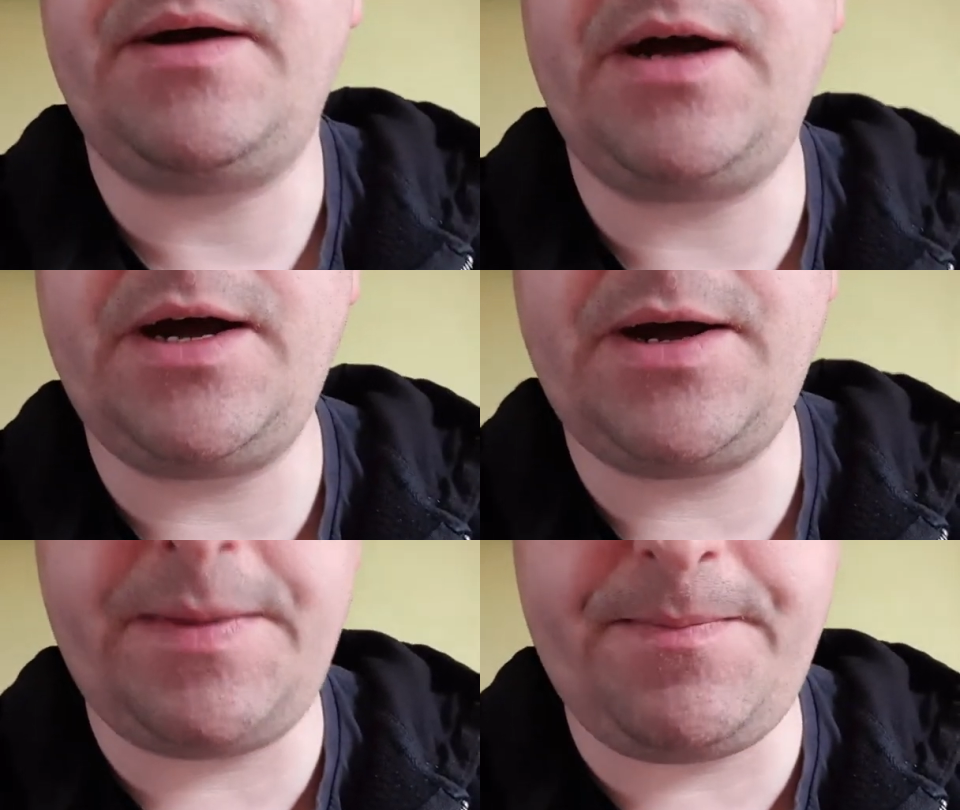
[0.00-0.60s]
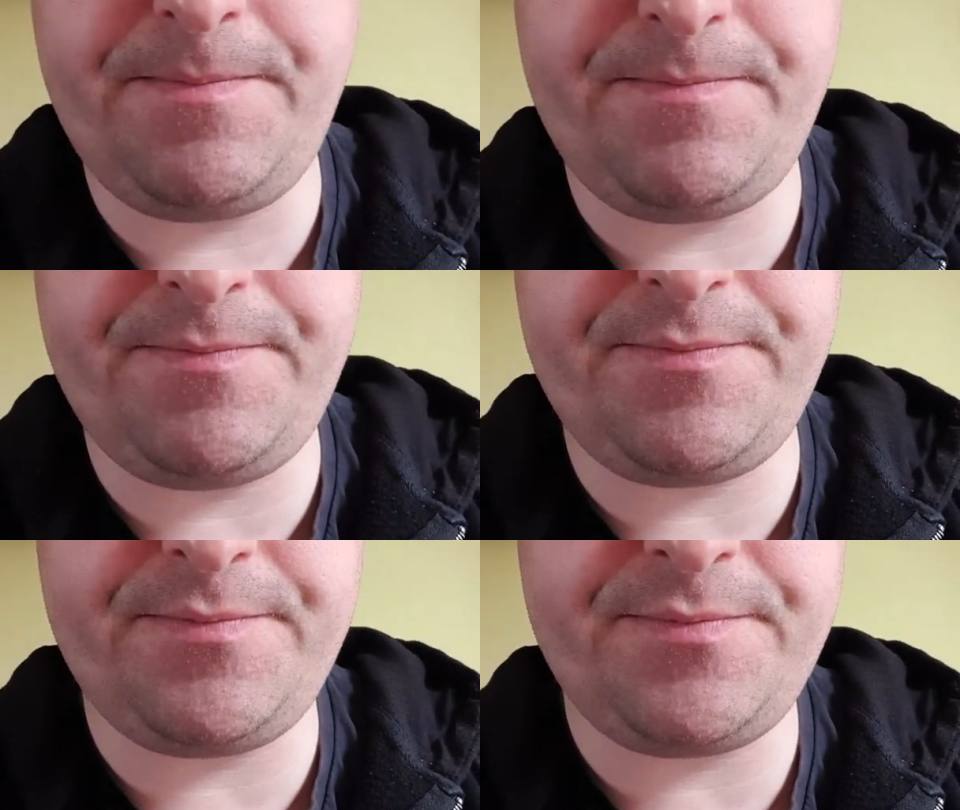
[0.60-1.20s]

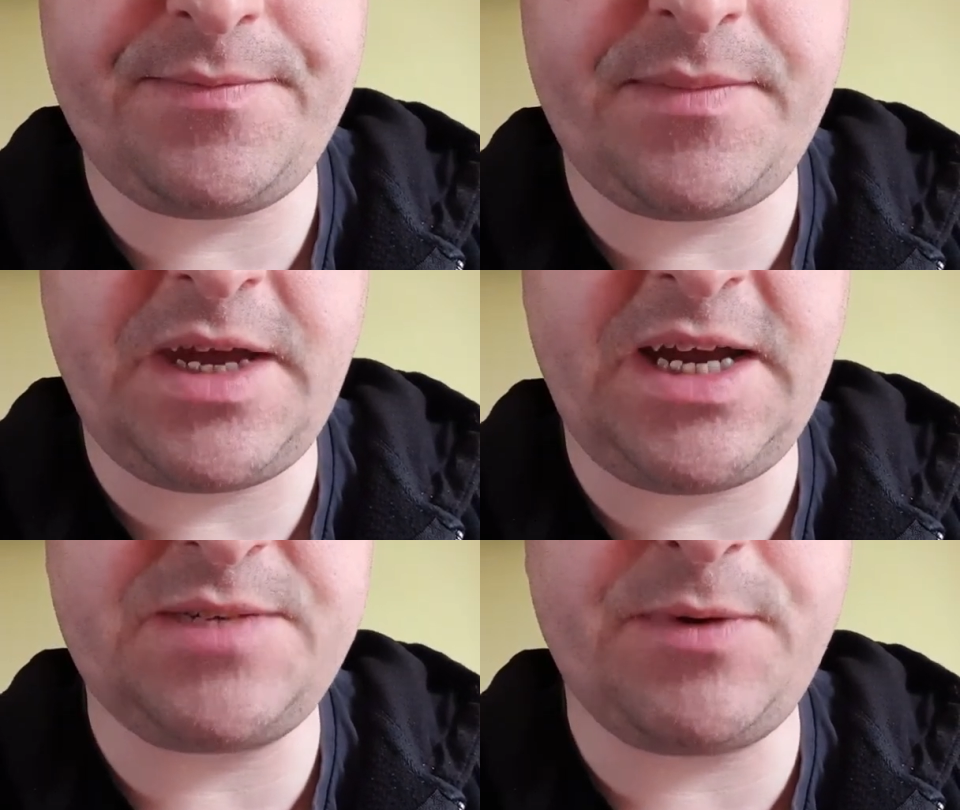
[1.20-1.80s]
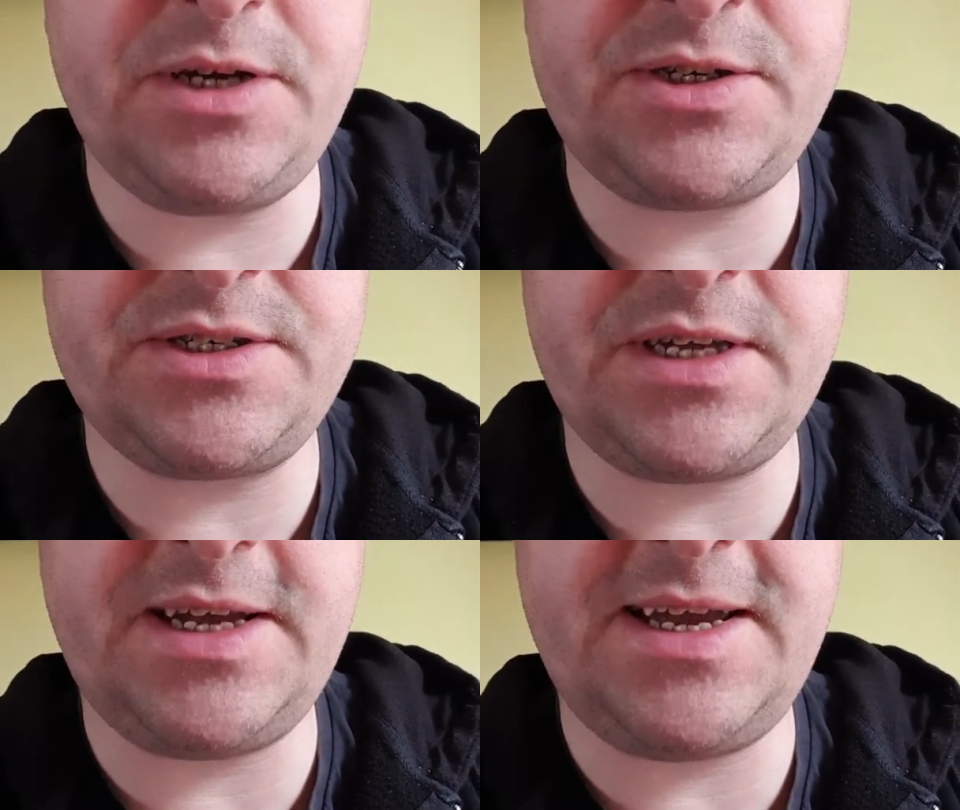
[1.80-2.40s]
Asperger's
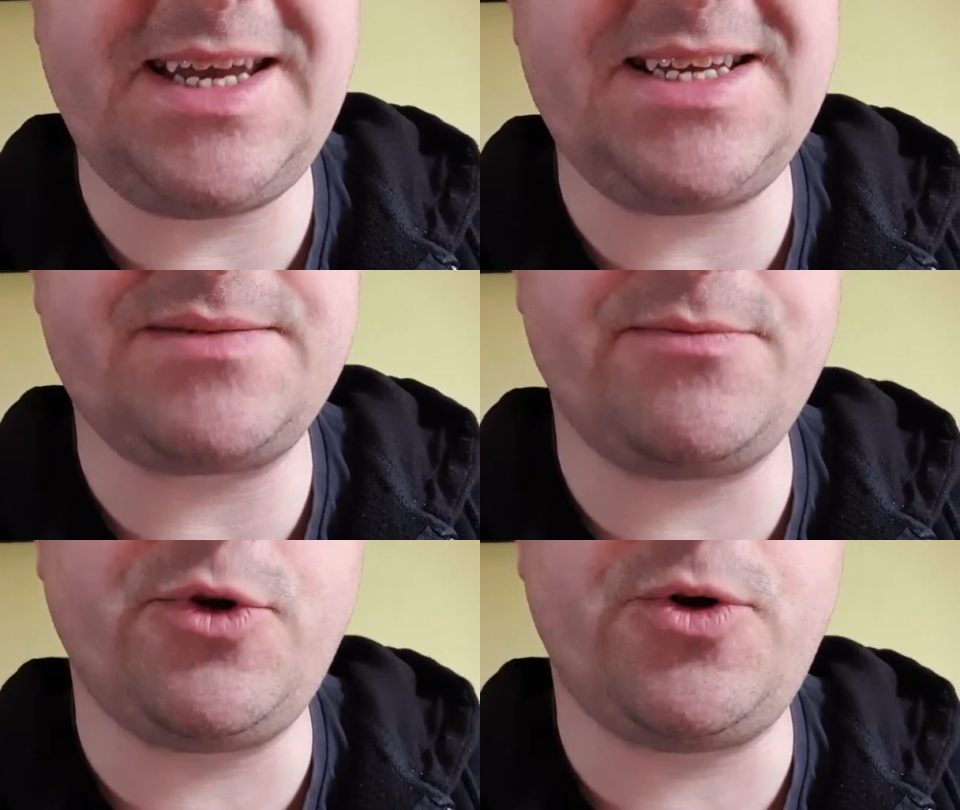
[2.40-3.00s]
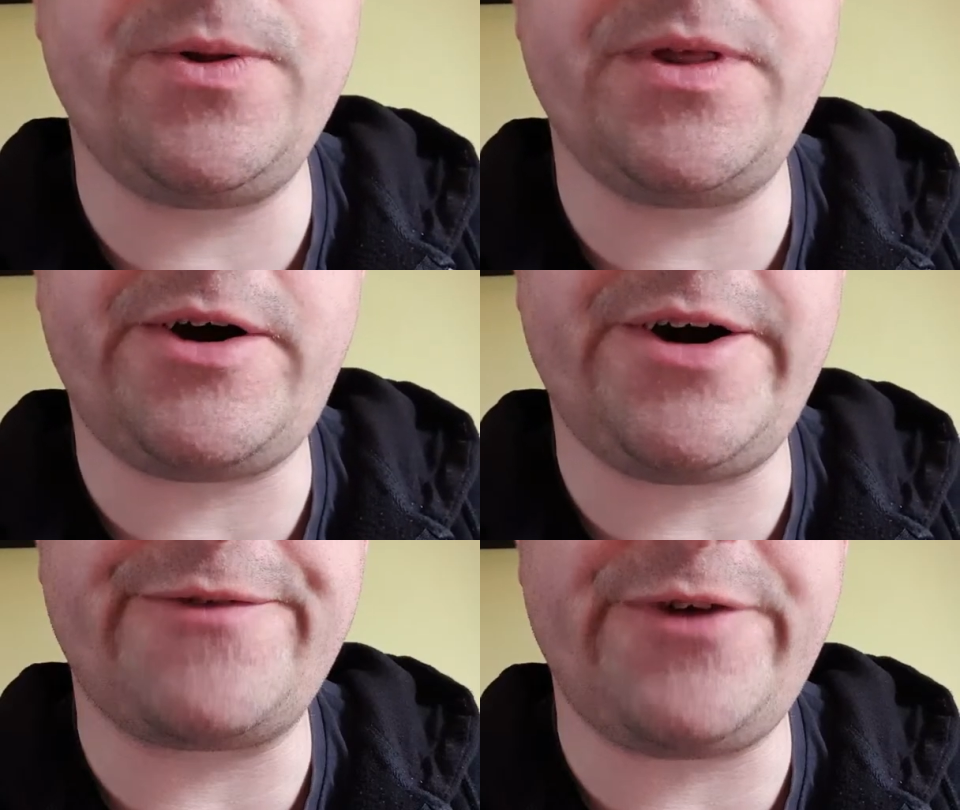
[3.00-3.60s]
is more the
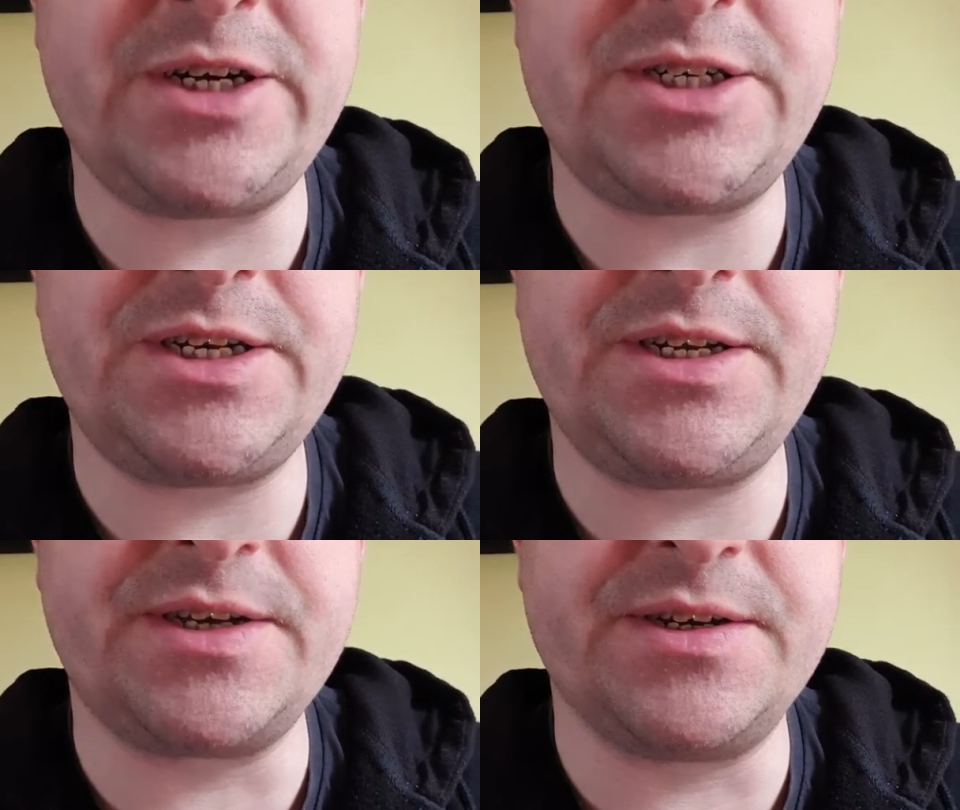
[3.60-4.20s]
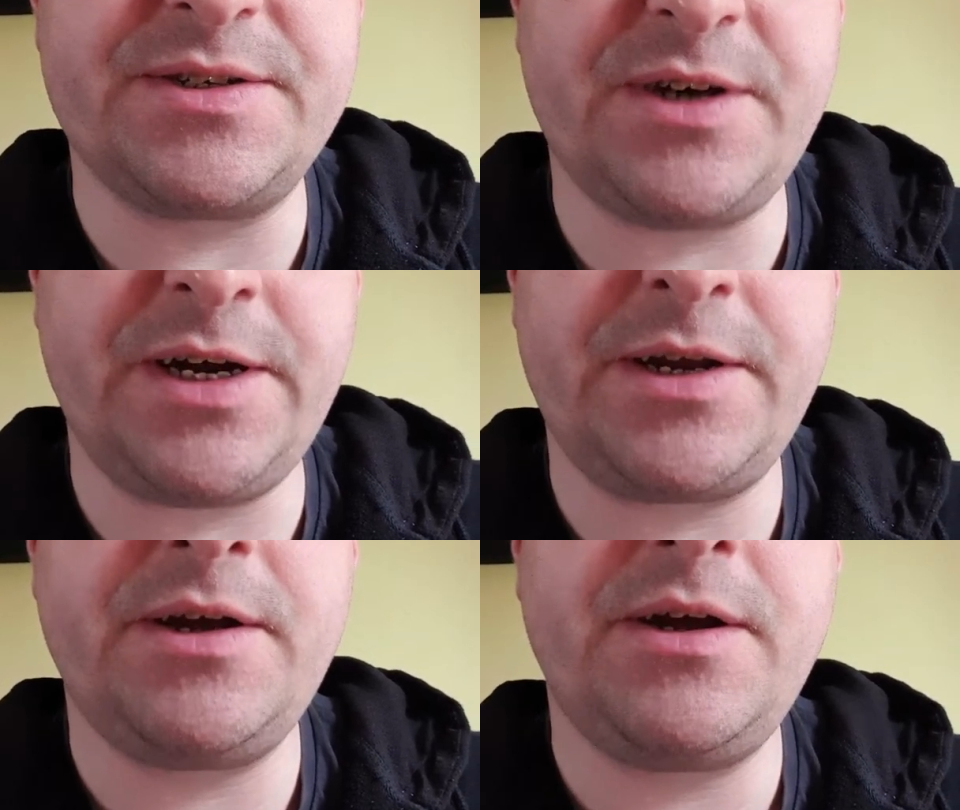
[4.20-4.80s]
high functioning side,